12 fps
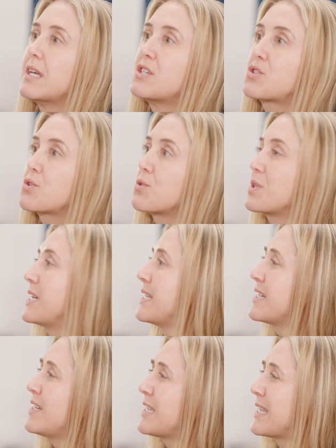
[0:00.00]
is
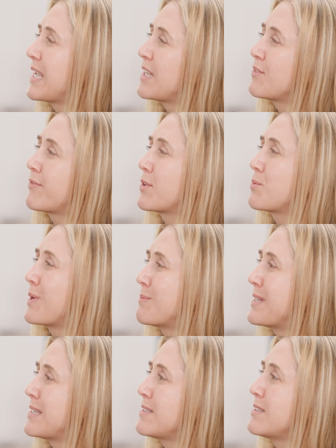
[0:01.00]
creating a lane for
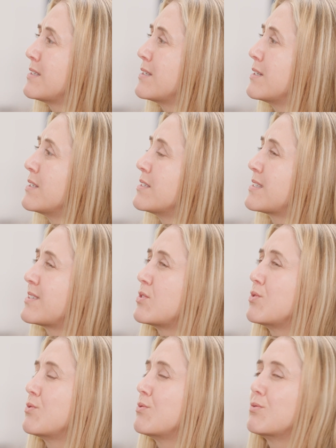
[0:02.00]
women
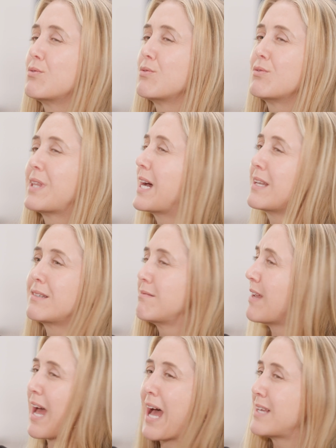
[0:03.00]
that
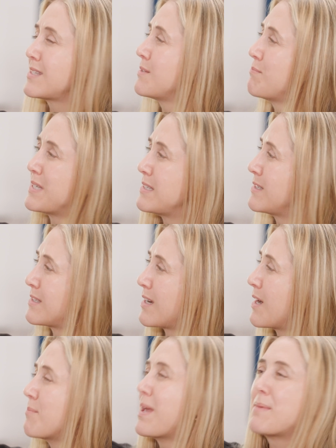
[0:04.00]
hasn't been
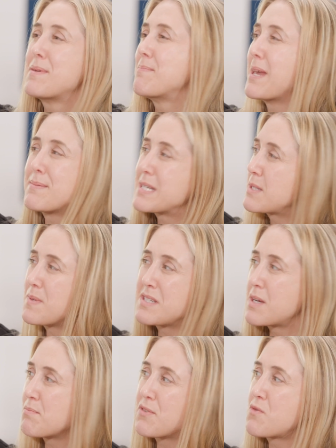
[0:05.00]
I mean, maybe it's been
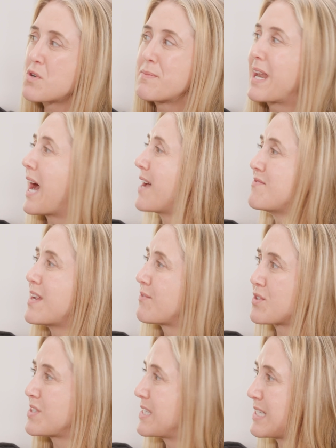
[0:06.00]
done before, but I've
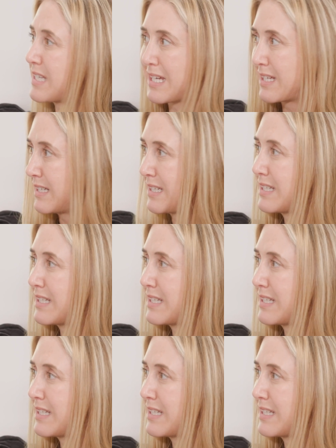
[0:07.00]
never seen it.